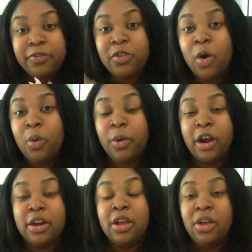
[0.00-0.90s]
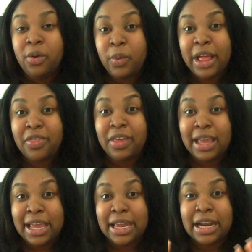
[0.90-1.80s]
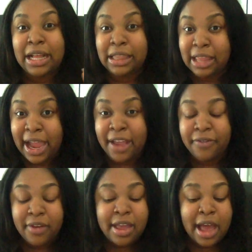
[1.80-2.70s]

forward with in life.